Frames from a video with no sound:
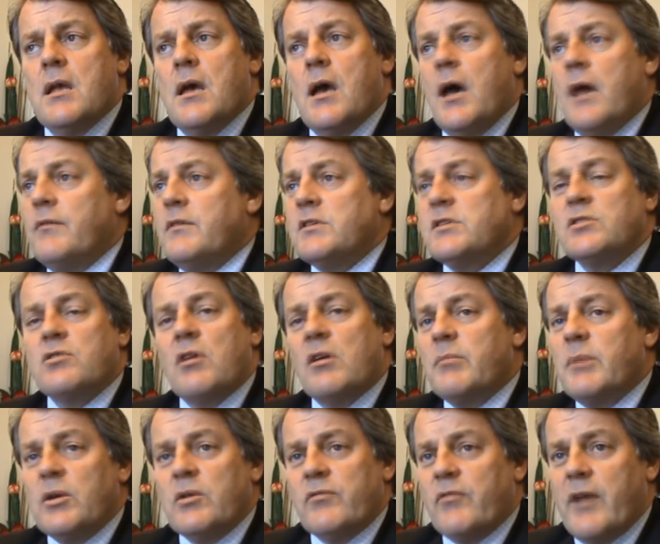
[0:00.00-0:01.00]
Uh, this has got
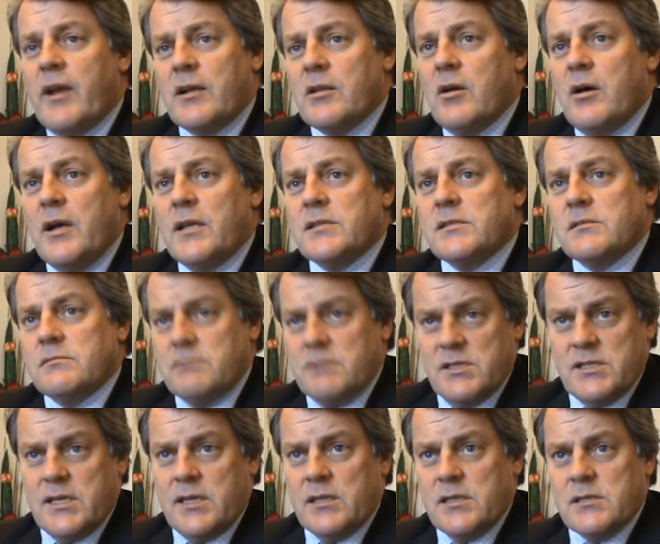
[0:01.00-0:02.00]
to be good for our clients,
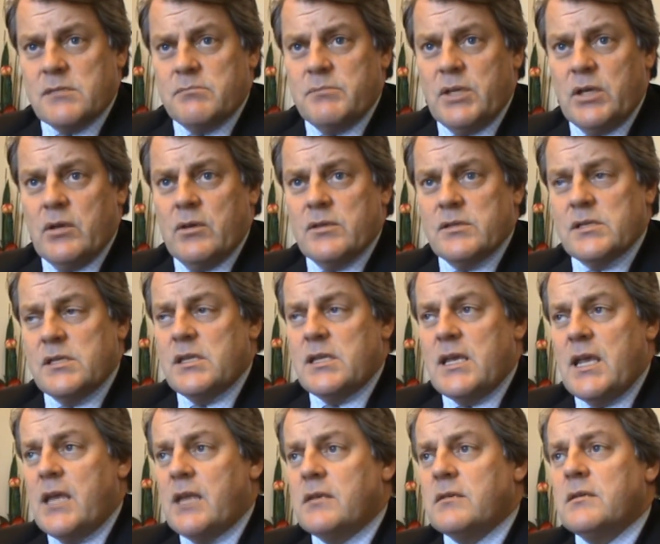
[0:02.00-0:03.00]
the sellers, because in
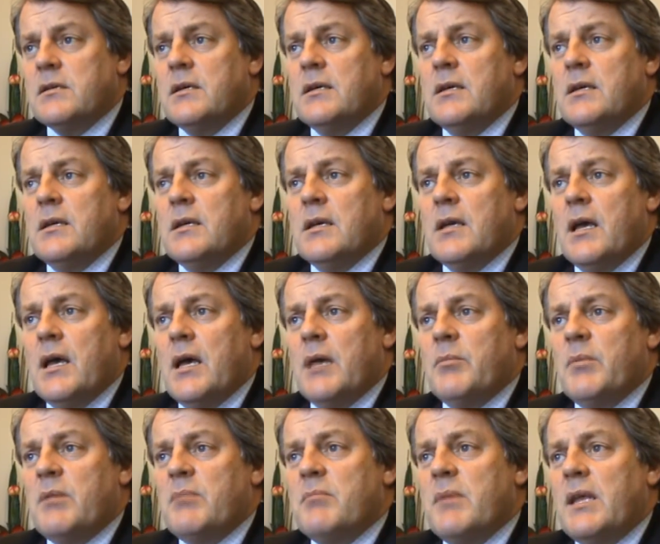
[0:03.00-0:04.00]
the end,
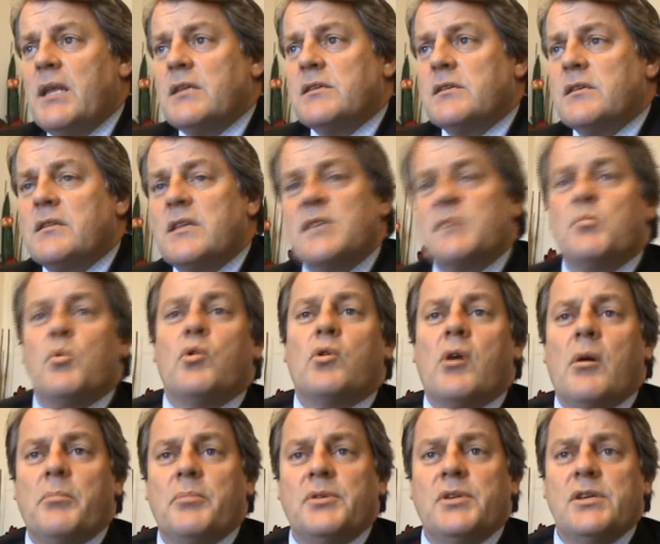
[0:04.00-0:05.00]
um, it means that there's more
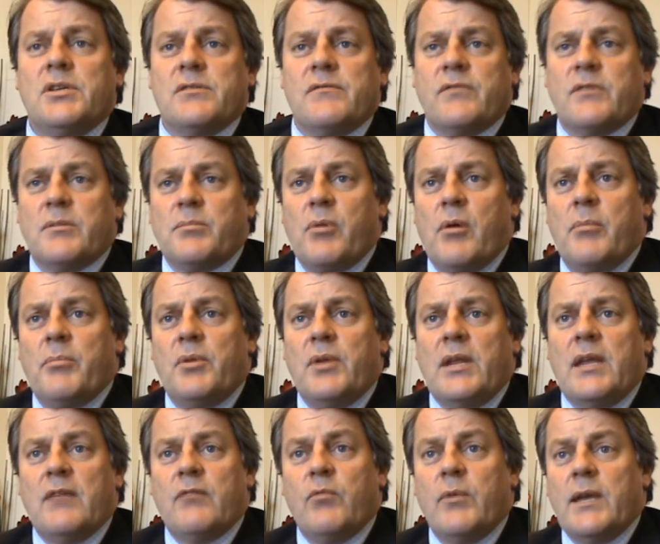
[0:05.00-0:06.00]
competition for the
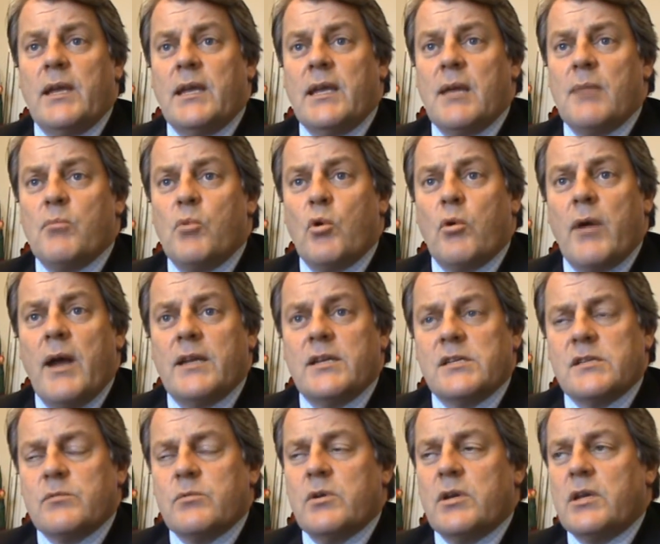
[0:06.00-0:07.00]
property if we can get more
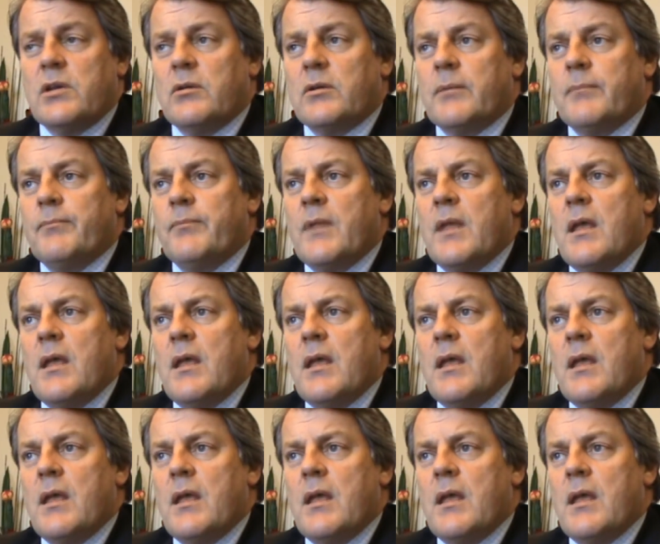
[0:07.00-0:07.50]
agents working on it.